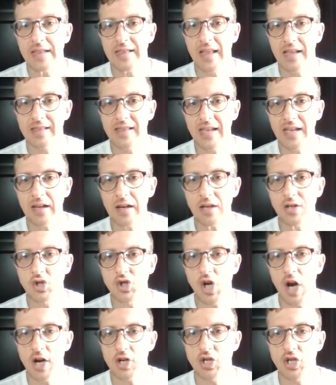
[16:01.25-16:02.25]
The deal is
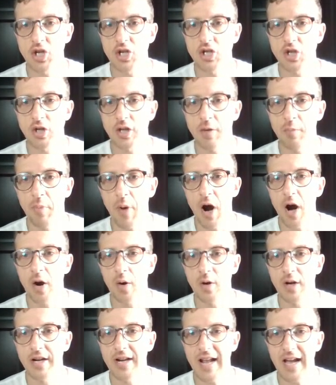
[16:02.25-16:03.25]
structured so the
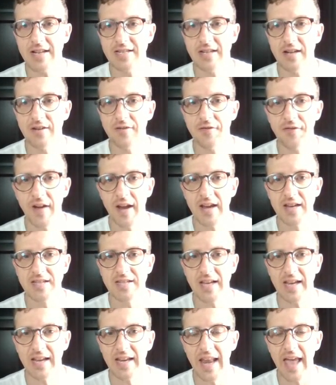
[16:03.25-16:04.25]
borrower doesn't
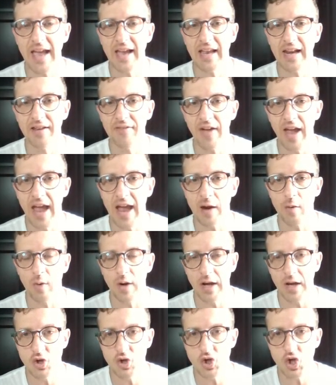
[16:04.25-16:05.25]
face a negative
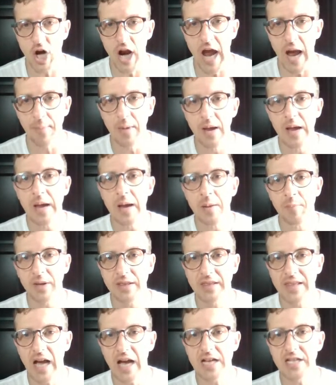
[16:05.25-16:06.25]
equity trap,
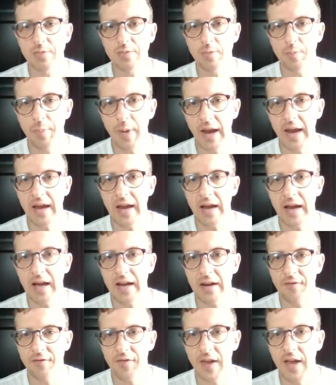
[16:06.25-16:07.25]
but does pay
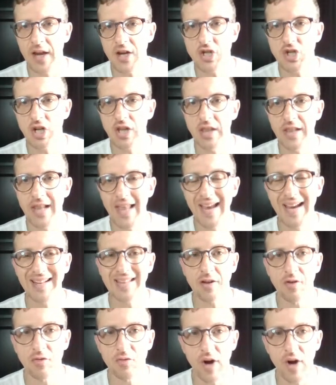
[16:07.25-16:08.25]
an inflation-linked
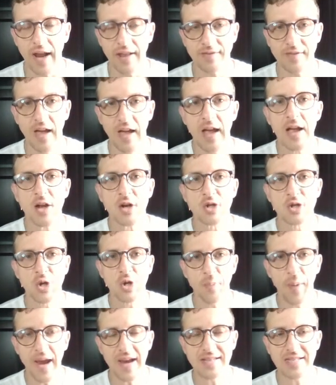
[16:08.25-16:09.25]
rent.
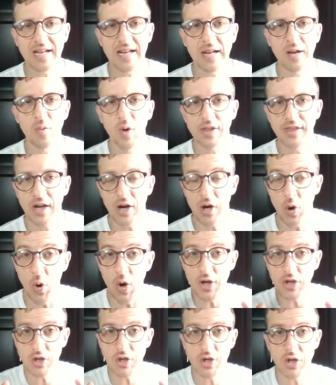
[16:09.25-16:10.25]
So basically, what they're
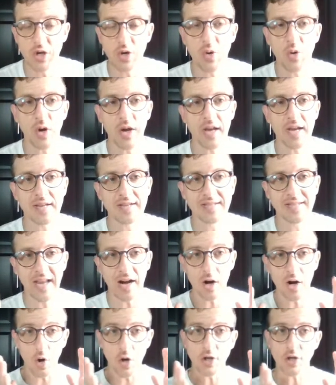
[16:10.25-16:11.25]
going to do is
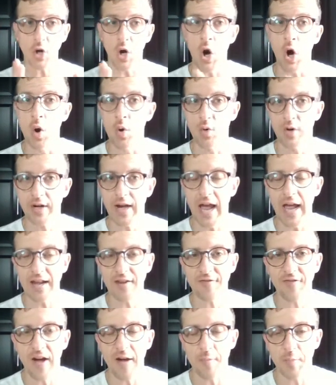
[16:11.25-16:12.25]
they're going to own
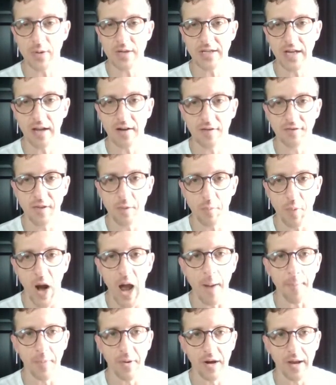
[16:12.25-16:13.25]
95% of the
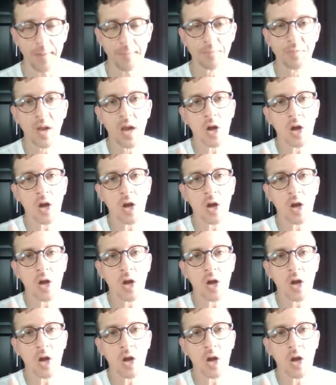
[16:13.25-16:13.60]
property.